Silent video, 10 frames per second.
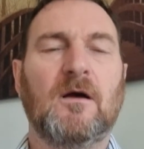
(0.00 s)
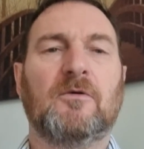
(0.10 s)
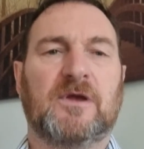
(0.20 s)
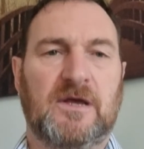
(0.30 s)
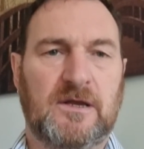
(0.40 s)

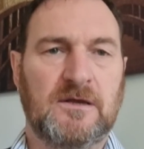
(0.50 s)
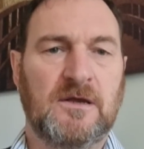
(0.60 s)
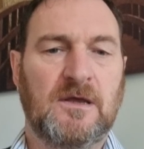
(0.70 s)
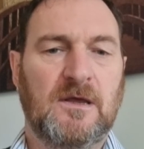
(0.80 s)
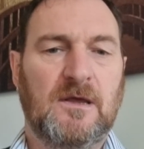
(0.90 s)
Okay.
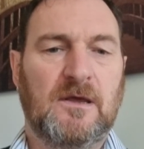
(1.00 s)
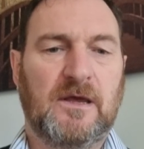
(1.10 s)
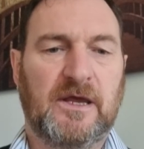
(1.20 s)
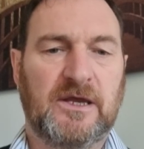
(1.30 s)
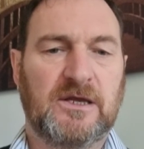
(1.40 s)

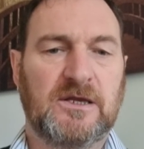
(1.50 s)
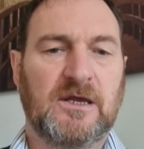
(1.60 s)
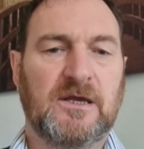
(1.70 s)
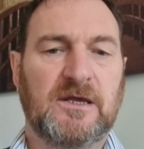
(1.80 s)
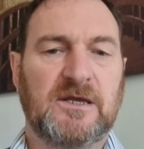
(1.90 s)

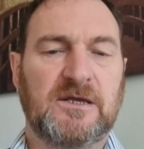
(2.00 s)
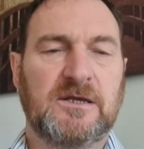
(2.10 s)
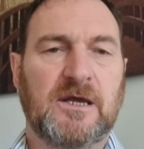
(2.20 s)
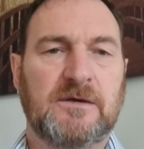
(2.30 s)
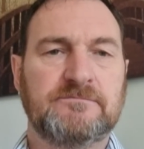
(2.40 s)
He
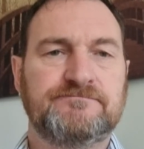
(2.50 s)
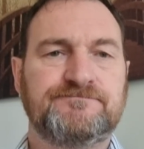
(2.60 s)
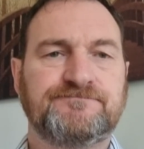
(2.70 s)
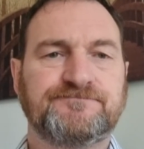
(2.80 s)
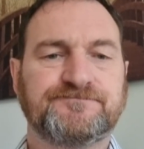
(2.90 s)
he um